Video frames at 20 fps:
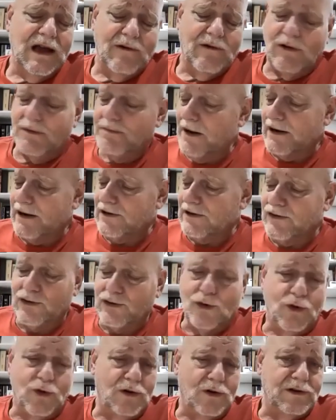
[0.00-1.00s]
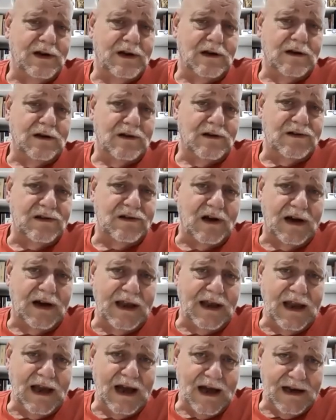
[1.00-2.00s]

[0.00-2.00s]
I went back to school and did a little study